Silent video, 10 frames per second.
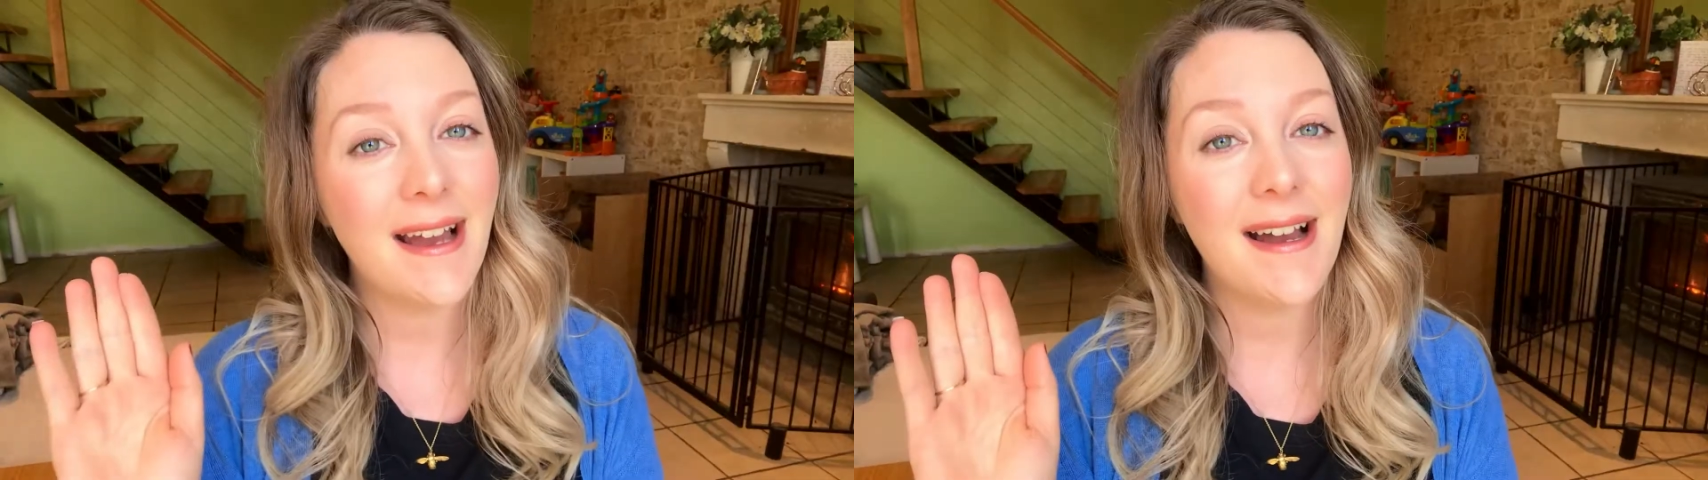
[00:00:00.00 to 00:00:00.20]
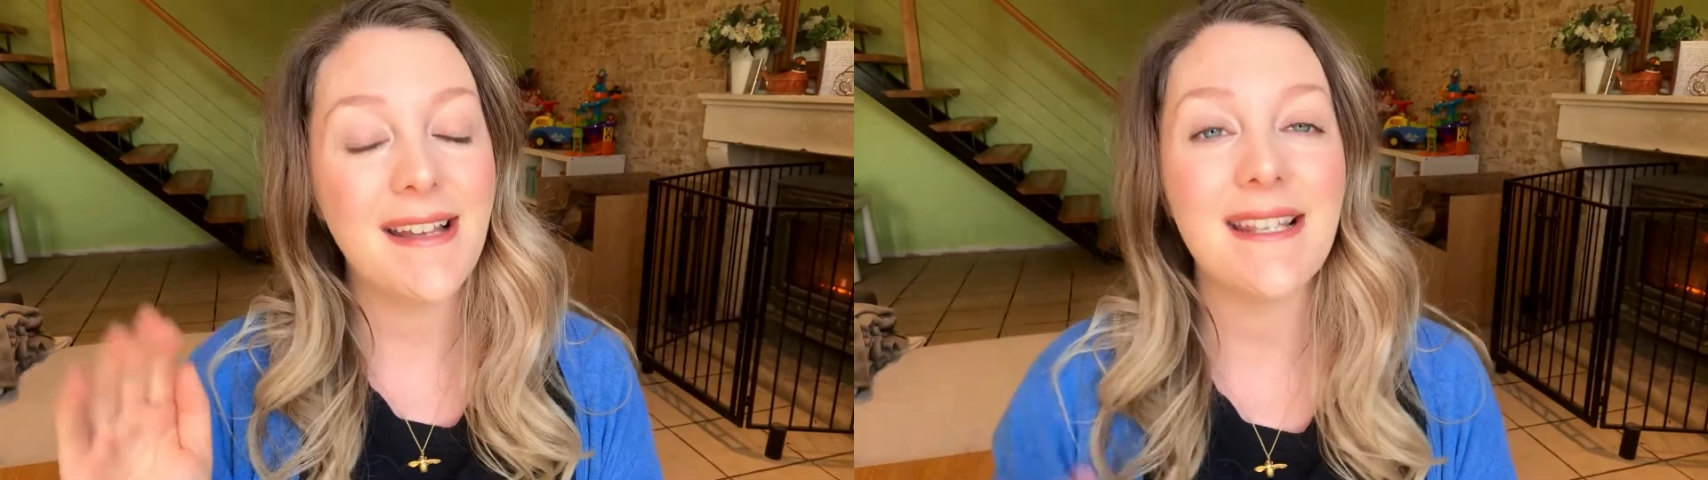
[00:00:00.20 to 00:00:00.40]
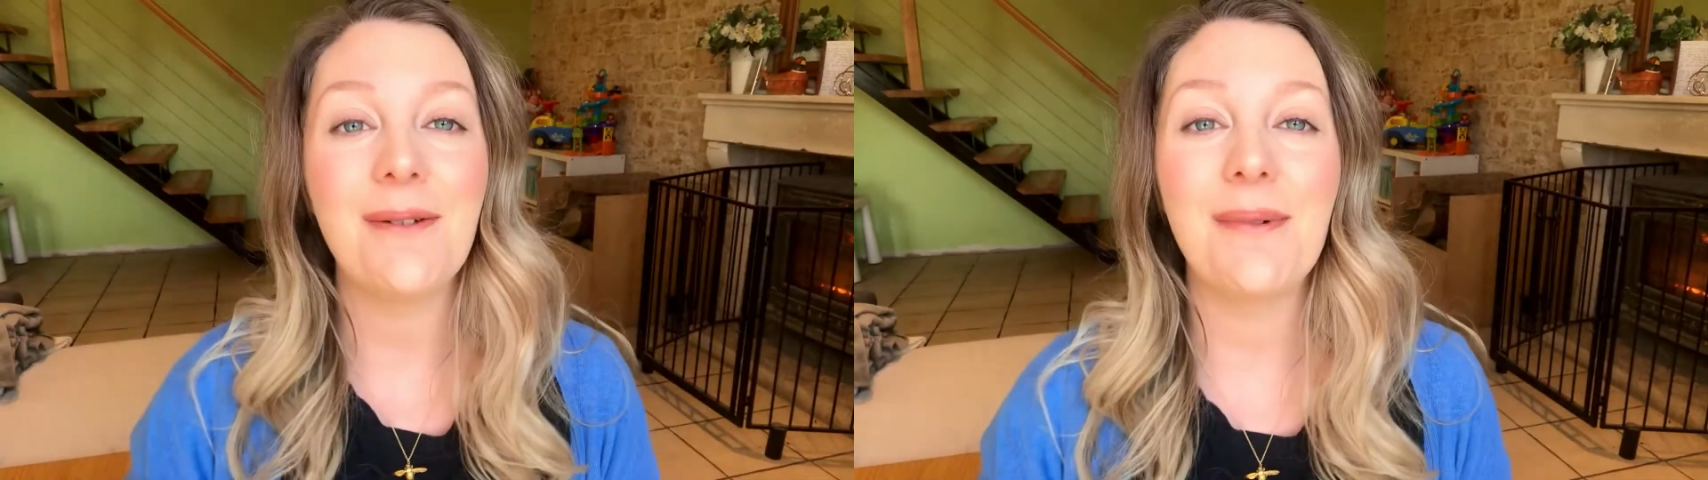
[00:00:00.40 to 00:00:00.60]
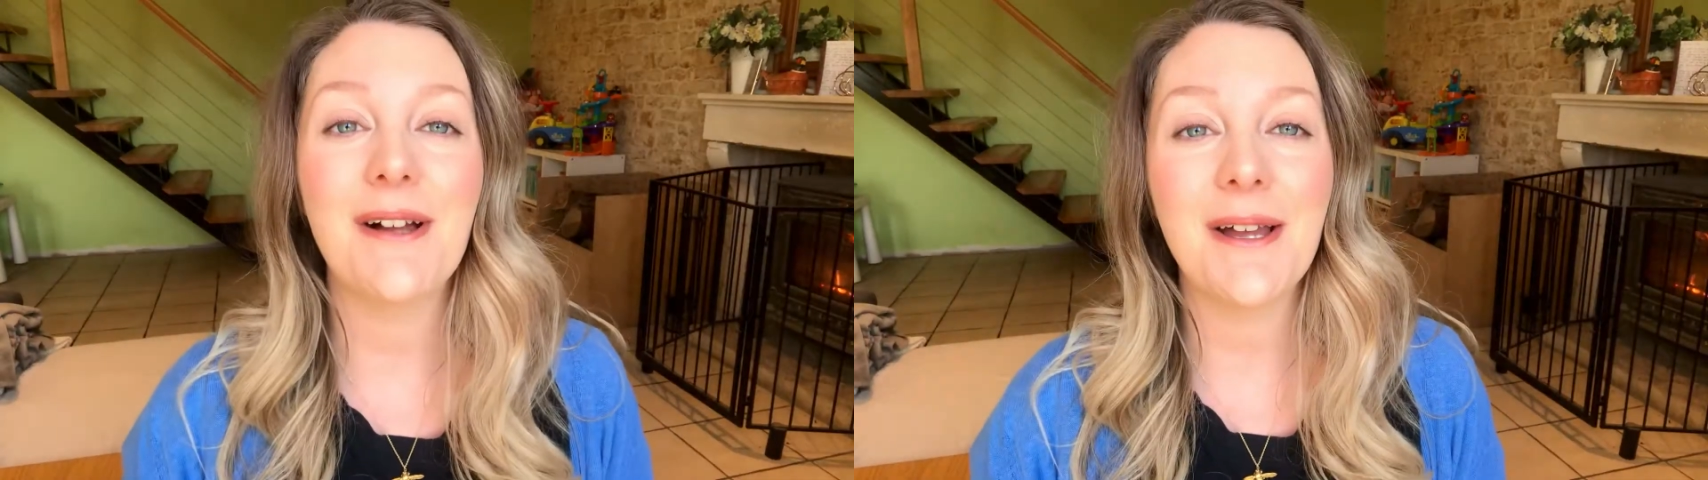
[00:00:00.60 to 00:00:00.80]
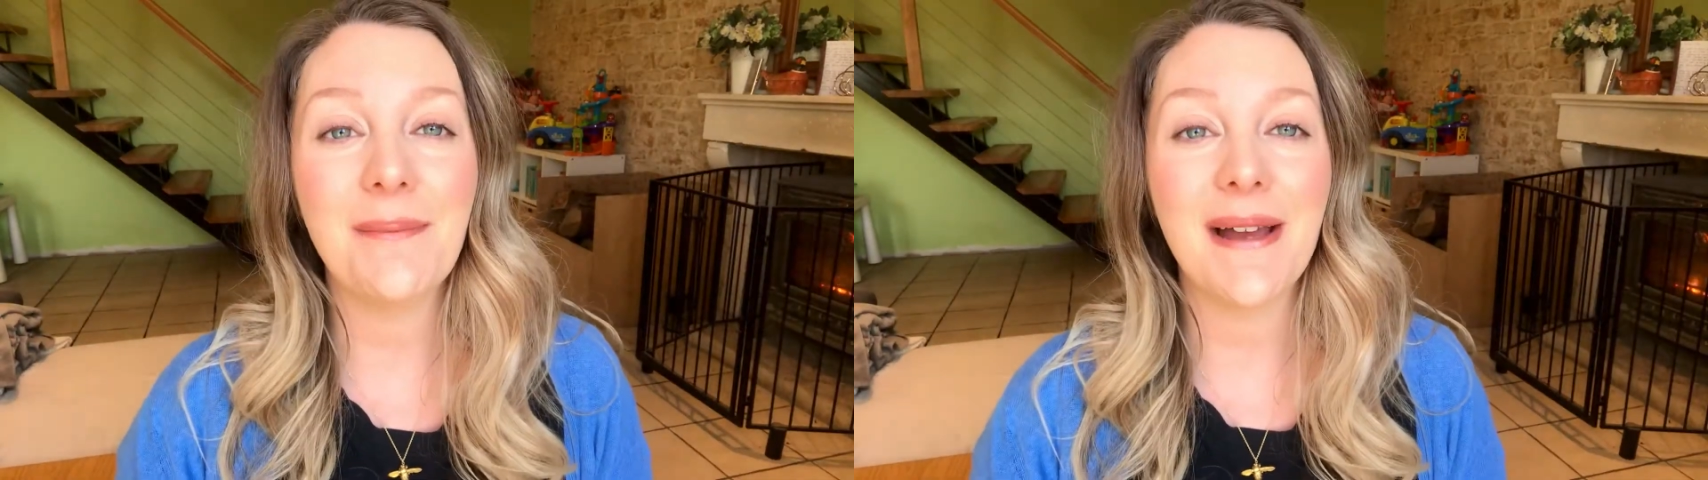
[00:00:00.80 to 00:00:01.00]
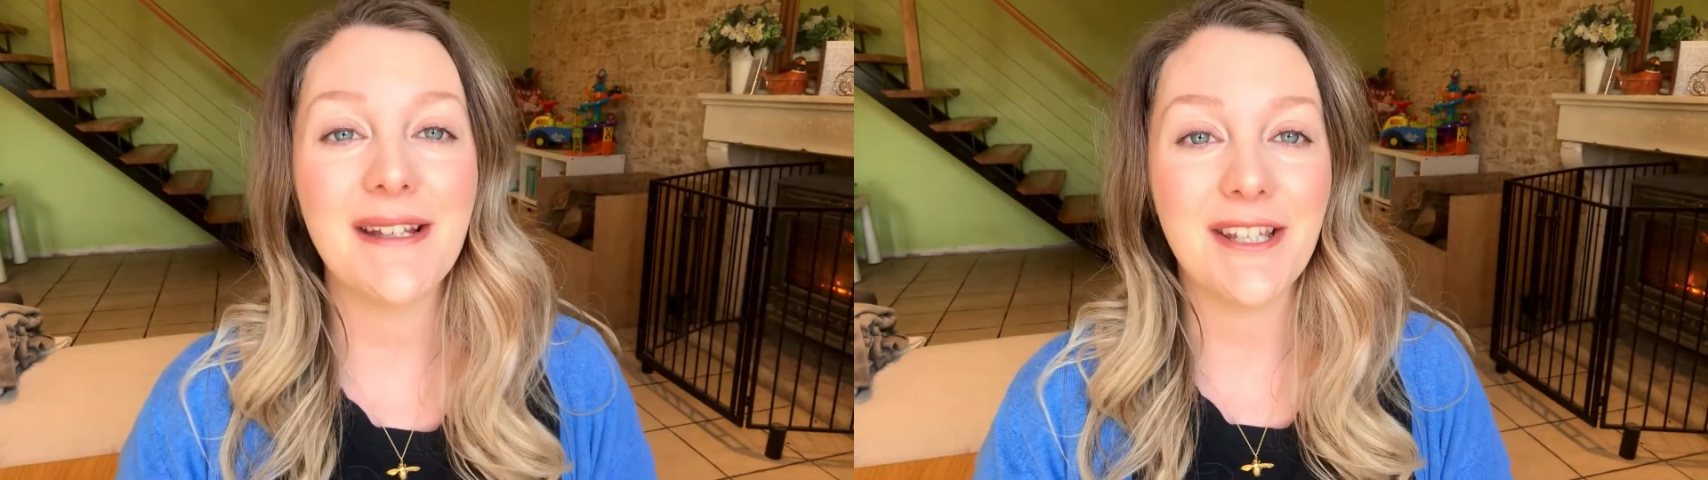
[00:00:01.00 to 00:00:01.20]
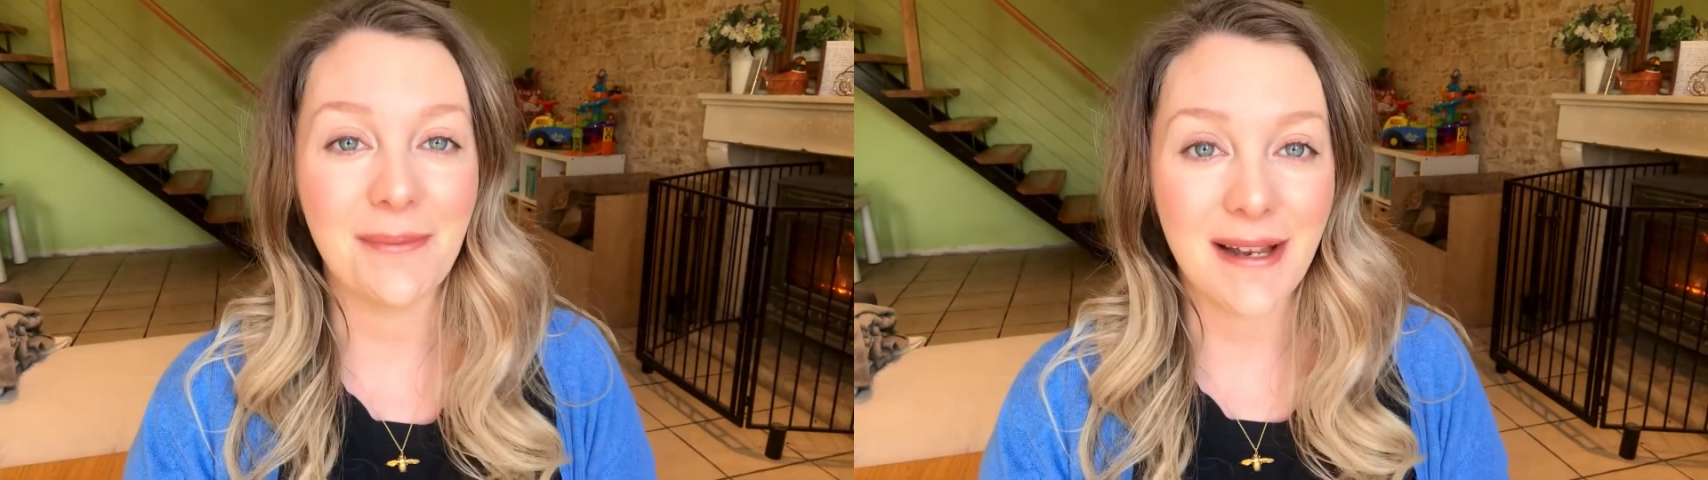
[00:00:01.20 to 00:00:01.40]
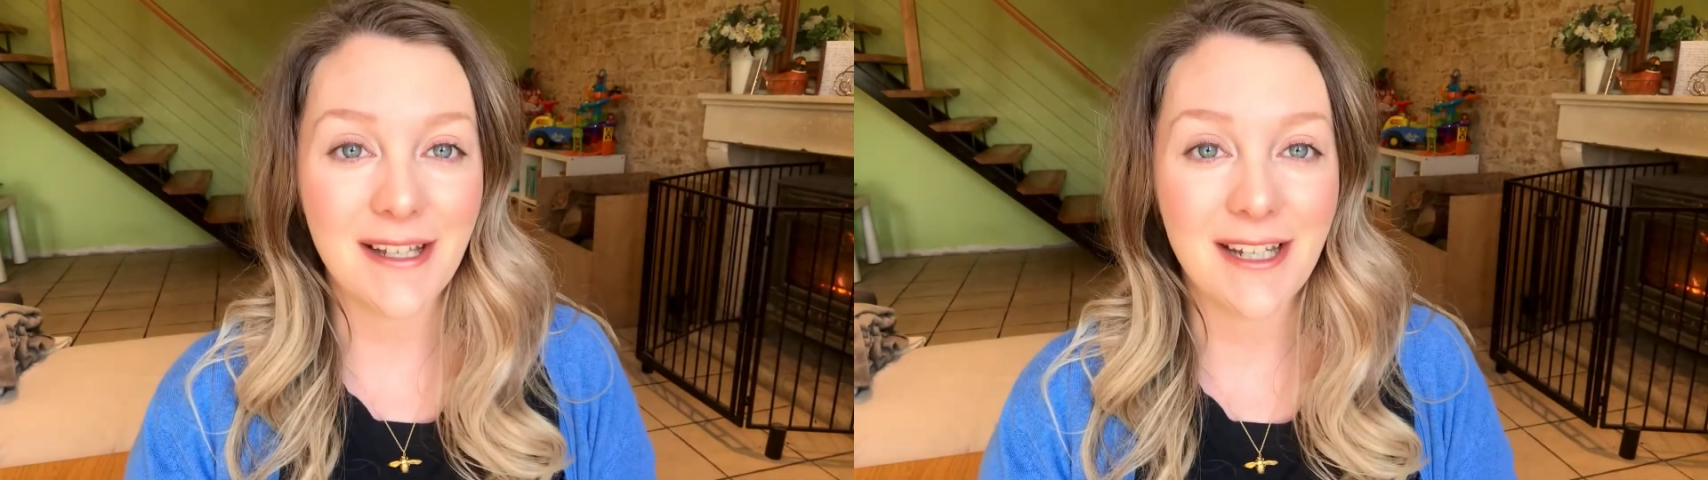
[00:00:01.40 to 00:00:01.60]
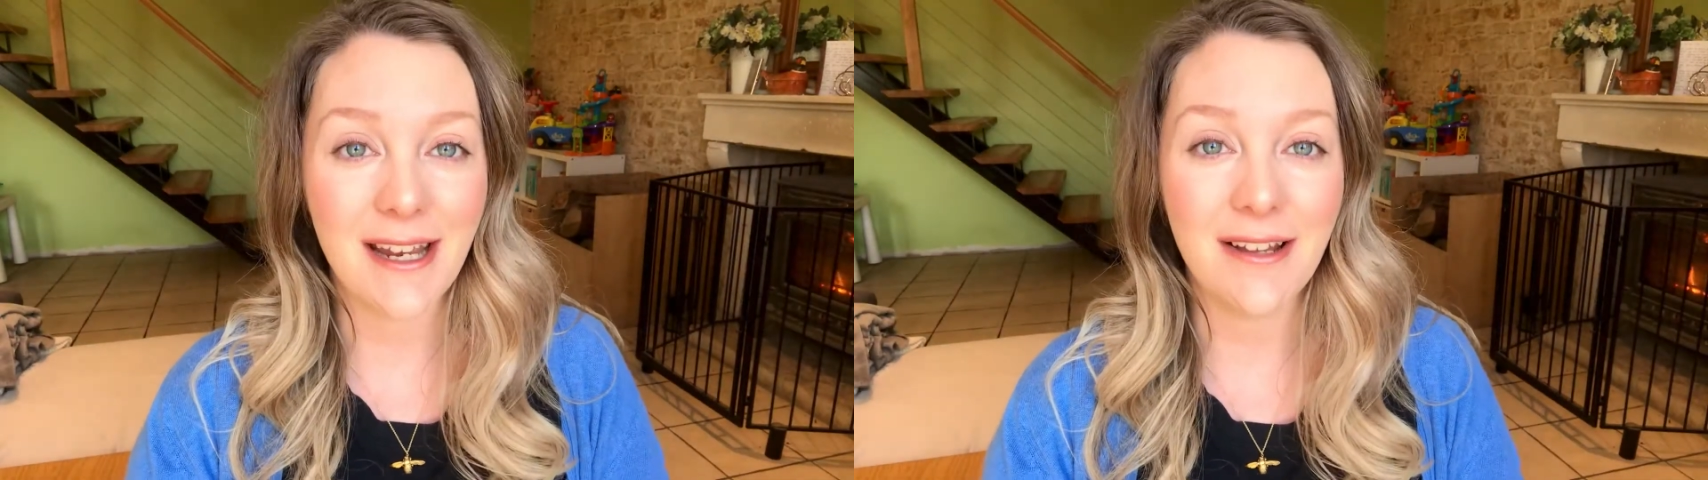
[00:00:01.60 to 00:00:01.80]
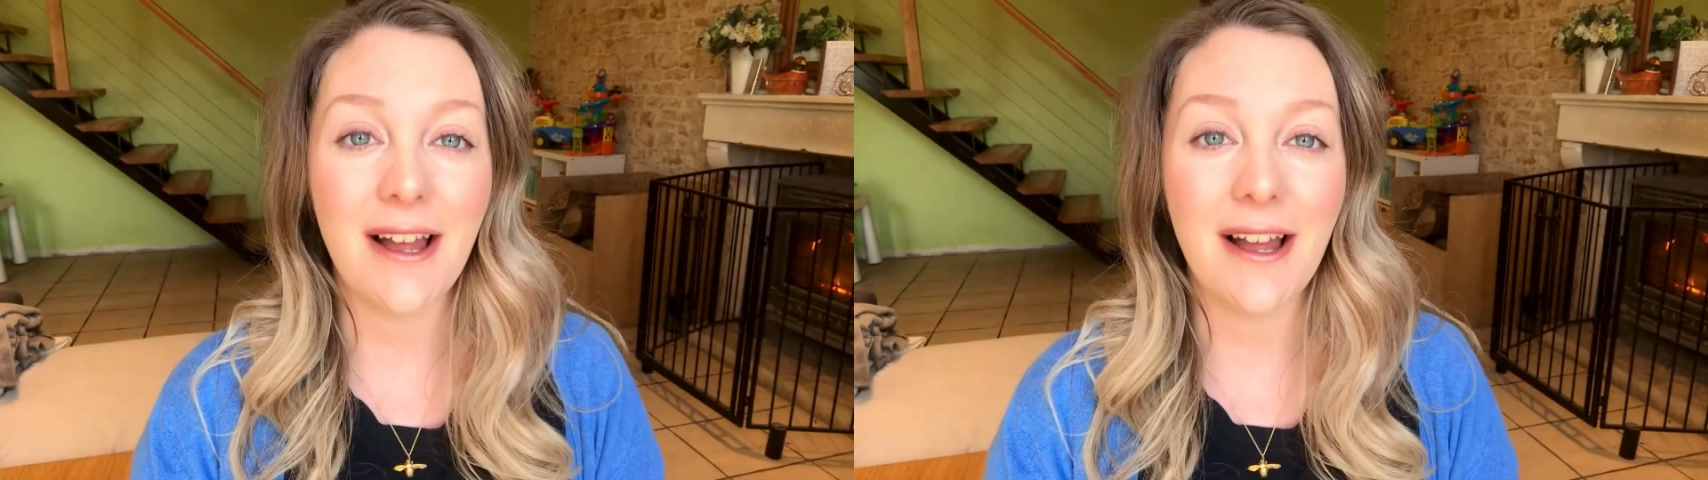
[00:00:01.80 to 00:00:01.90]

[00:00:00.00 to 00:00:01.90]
guys, and welcome back to my channel.